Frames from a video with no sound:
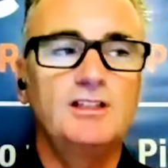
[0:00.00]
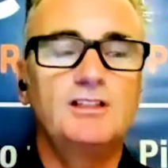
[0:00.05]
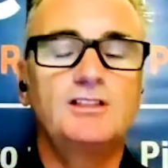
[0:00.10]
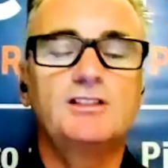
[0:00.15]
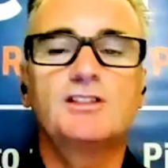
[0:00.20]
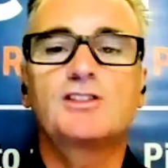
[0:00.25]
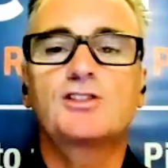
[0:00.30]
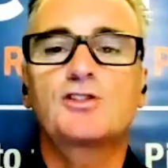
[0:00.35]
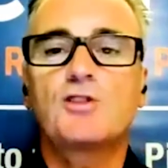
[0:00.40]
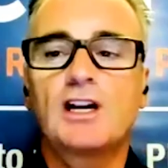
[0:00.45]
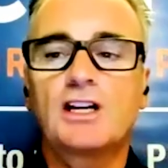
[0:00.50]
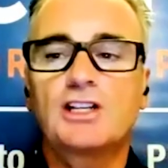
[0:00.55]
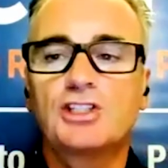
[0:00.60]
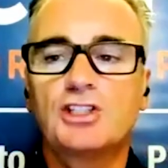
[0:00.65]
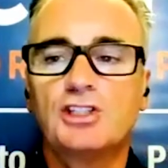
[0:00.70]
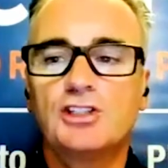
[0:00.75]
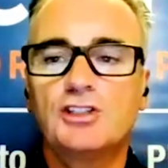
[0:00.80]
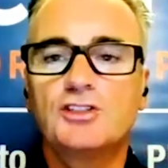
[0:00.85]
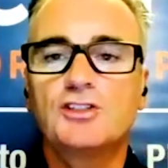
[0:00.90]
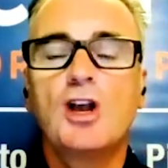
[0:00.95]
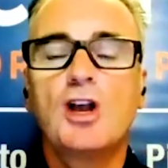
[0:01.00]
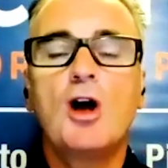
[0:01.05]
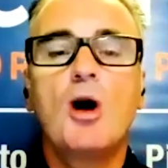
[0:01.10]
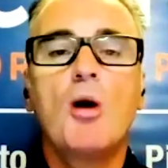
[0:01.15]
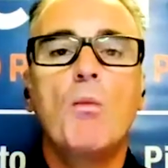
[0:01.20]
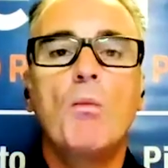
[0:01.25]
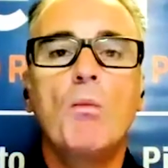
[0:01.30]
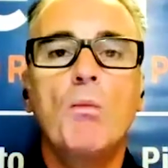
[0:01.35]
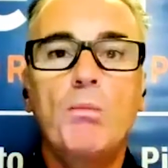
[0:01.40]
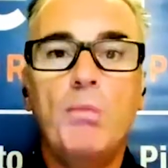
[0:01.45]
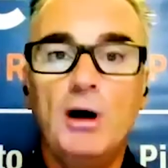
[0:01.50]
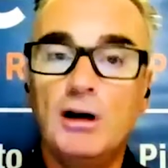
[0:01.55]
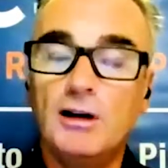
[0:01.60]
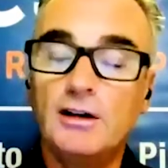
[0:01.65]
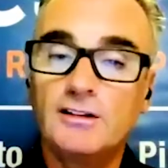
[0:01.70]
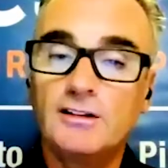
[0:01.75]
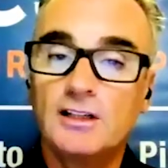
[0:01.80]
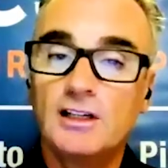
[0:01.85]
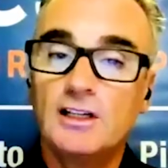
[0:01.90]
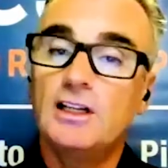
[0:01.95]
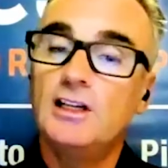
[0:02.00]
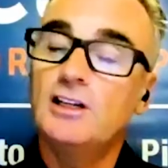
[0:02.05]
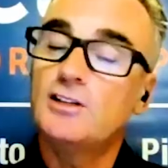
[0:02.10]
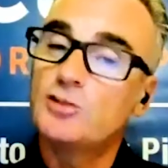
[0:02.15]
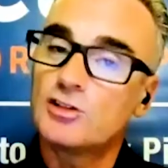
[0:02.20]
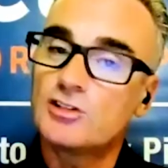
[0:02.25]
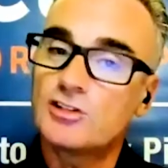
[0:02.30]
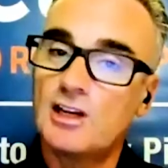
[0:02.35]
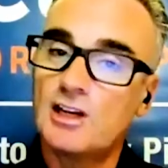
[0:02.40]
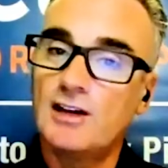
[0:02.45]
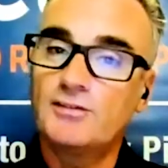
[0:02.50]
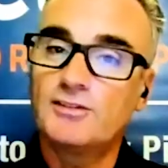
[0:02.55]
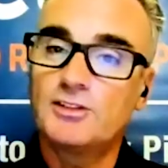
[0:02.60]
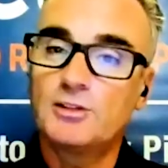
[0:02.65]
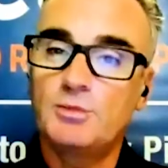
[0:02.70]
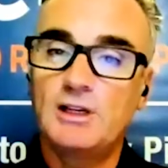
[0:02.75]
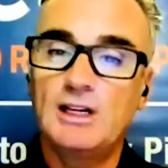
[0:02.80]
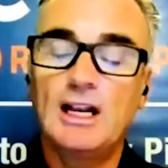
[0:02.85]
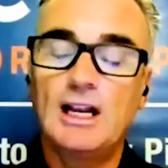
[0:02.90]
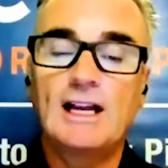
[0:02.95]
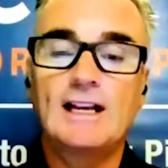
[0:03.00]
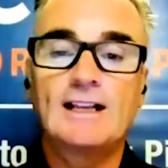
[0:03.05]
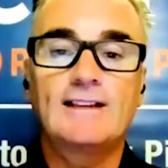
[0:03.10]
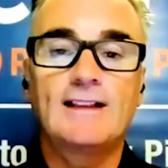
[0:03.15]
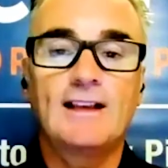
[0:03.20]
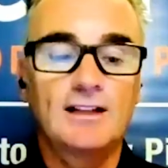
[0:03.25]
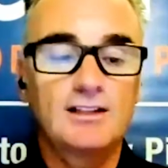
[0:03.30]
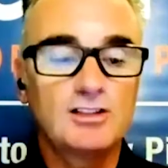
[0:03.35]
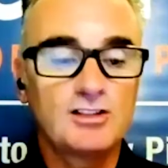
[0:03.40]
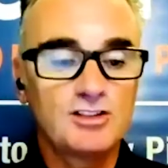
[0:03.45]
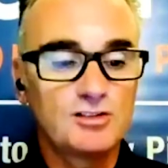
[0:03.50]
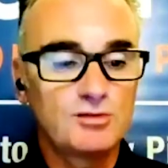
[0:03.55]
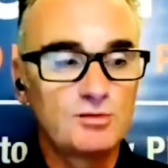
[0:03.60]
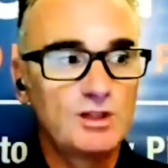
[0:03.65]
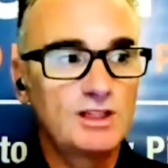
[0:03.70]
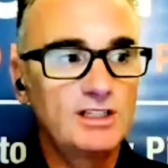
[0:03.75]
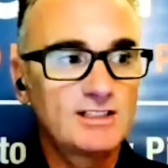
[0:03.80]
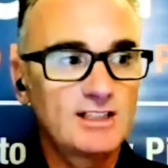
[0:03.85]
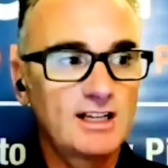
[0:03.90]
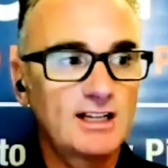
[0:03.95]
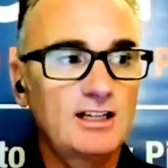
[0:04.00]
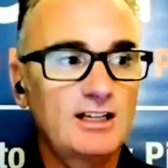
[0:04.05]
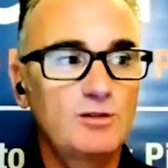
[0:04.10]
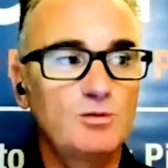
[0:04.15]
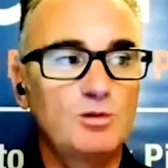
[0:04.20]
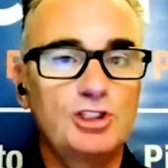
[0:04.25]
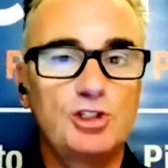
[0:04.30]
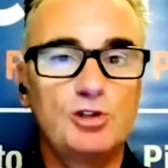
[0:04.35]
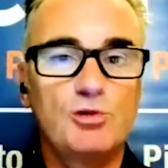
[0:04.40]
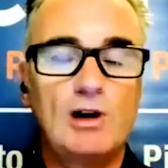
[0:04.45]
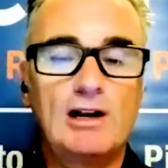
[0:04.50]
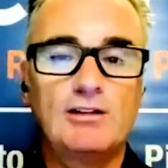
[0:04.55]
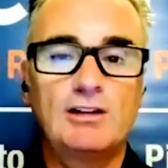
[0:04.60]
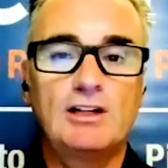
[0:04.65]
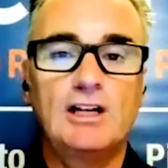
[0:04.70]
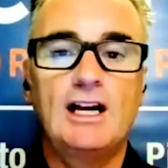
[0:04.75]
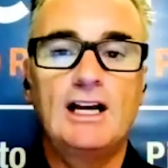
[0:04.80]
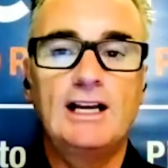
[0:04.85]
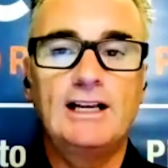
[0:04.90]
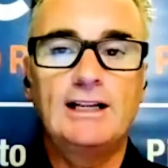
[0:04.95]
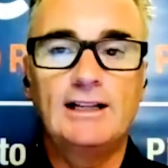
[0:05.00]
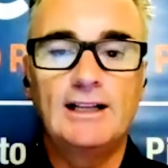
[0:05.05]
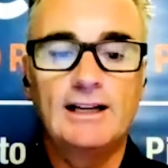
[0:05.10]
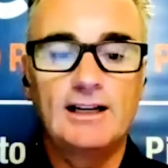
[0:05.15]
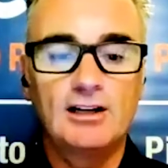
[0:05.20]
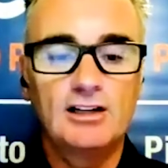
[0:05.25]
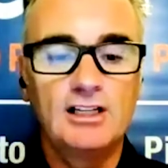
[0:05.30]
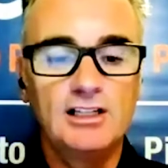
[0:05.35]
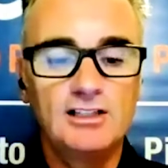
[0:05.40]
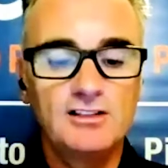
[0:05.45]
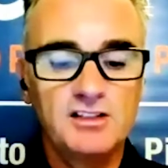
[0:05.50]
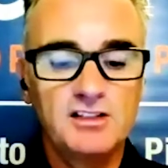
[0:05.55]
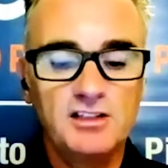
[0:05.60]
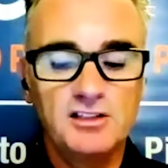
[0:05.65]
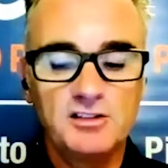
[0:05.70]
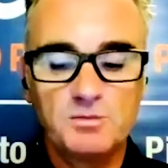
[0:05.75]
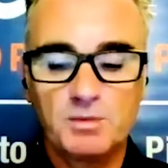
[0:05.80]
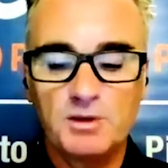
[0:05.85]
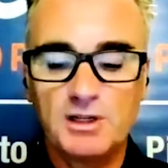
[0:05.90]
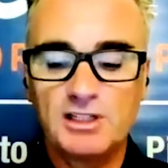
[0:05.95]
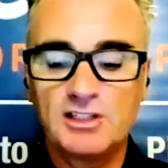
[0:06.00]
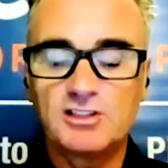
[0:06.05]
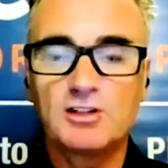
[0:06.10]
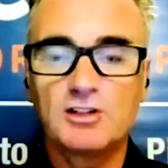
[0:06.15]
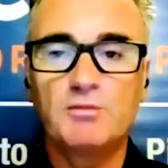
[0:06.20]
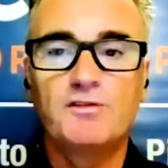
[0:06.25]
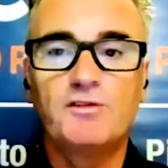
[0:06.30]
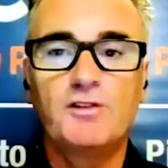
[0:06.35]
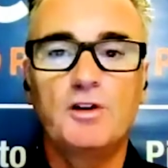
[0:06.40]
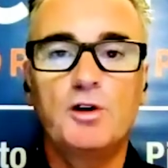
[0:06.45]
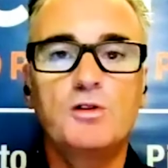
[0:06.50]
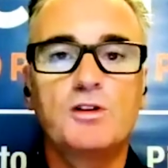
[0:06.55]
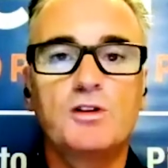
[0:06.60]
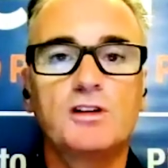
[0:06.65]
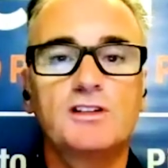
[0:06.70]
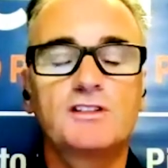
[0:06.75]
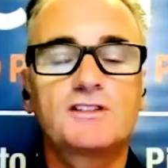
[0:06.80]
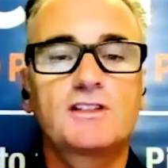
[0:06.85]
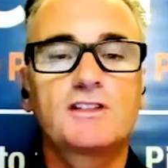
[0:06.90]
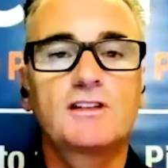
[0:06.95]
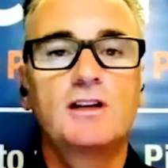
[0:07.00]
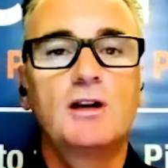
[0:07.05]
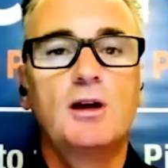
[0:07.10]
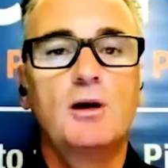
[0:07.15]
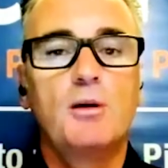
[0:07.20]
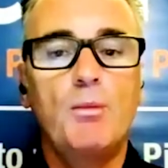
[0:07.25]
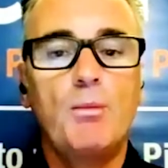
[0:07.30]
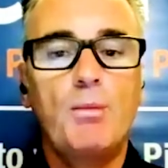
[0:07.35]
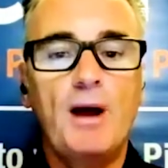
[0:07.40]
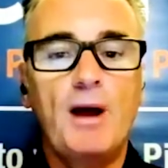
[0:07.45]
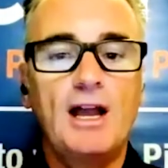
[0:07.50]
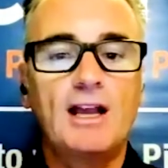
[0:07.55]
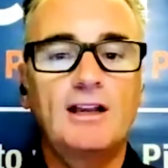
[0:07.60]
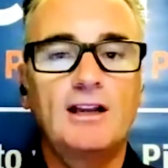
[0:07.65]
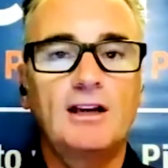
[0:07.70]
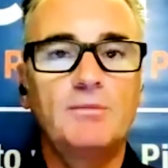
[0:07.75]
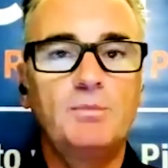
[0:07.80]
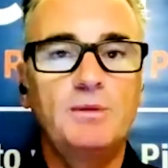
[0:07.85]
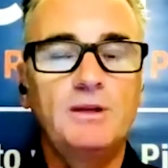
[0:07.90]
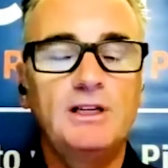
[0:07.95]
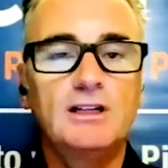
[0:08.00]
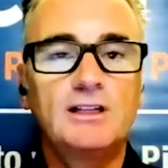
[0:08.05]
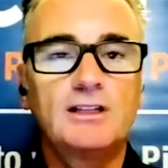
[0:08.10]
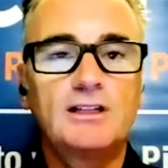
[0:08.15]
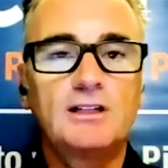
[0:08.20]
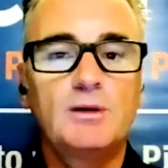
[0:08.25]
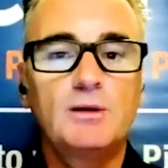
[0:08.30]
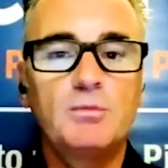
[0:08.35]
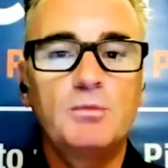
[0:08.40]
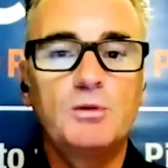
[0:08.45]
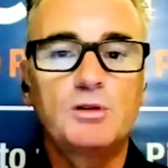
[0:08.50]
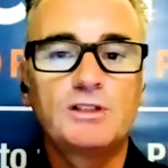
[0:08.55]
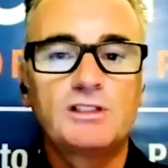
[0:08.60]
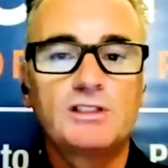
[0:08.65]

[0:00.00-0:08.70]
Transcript: distractions, but it doesn't have to be like that because exactly what you outline there is is bring some focus back and be a little bit more